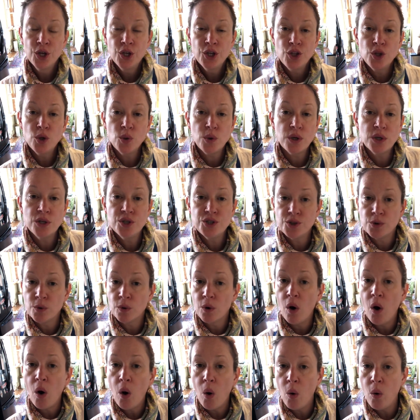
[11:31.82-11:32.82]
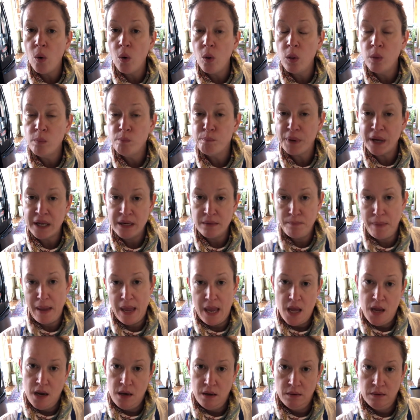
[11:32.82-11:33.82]
you can do a whole bundt
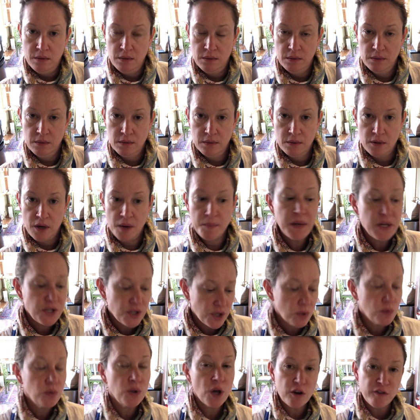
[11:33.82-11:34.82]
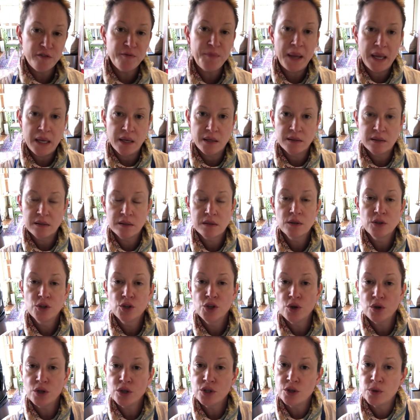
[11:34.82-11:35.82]
pan. I mean 2 loaf pans.
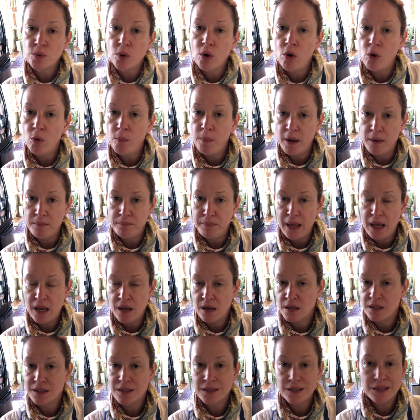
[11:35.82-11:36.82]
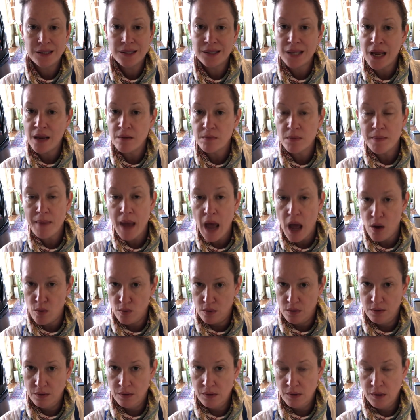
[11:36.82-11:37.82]
You can do a whole bundt pan. It's the same amount.
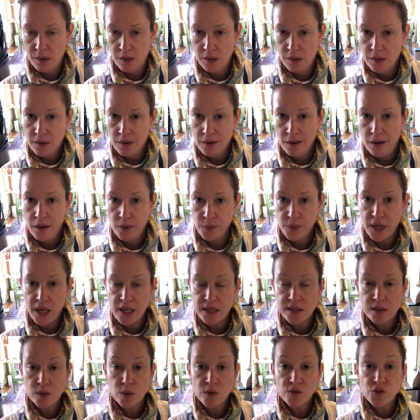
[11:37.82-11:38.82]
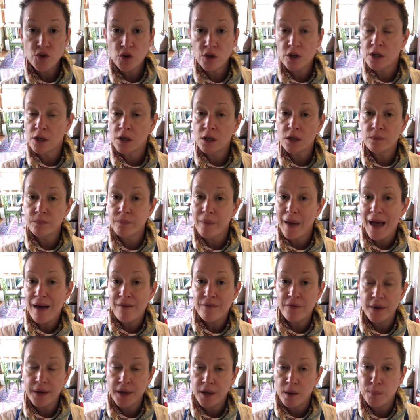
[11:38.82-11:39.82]
Okay, so if you're going to have
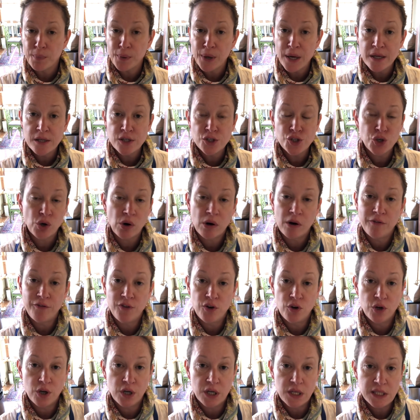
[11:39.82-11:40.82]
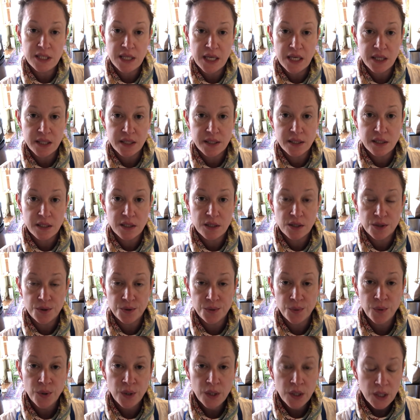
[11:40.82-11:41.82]
like a brunch, or if you're going to take this
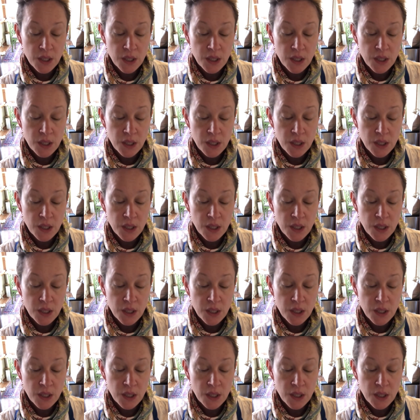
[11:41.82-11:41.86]
to